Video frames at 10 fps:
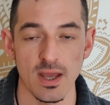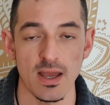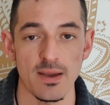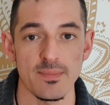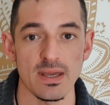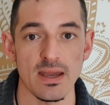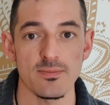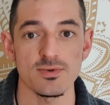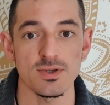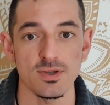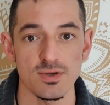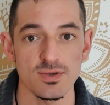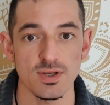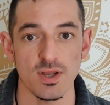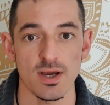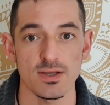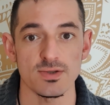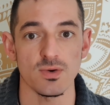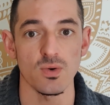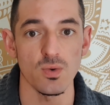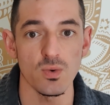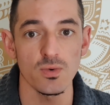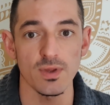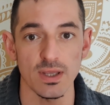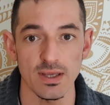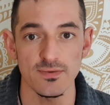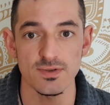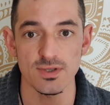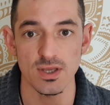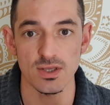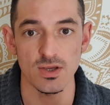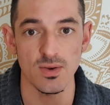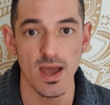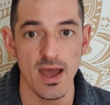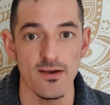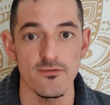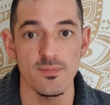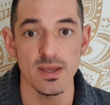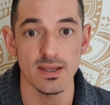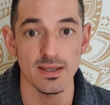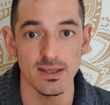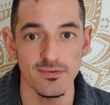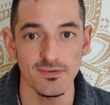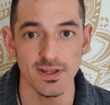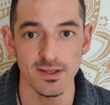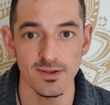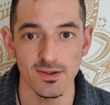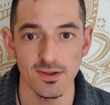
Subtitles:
and be able to utilize all the gifts that you have been gifted,